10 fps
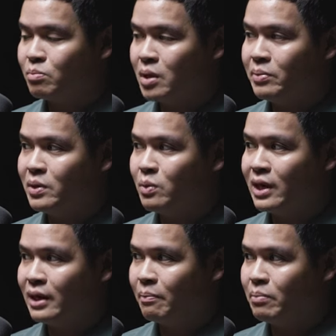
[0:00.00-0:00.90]
probably
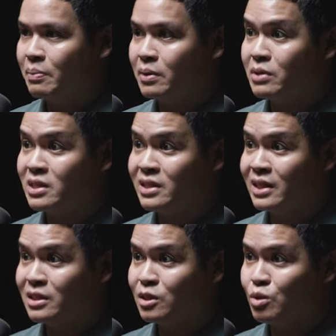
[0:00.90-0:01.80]
why people
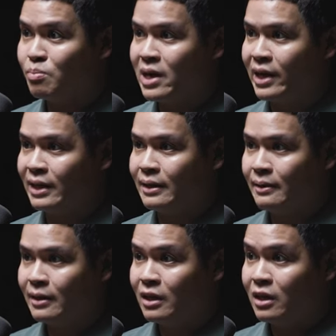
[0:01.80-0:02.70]
resonate to my
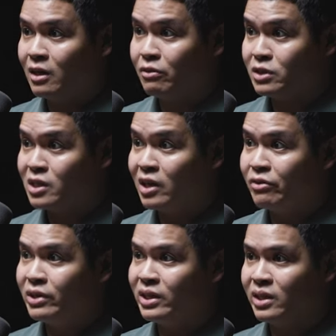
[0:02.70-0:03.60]

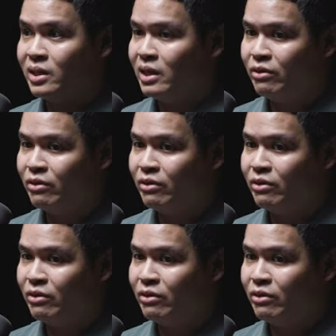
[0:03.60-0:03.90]
photography.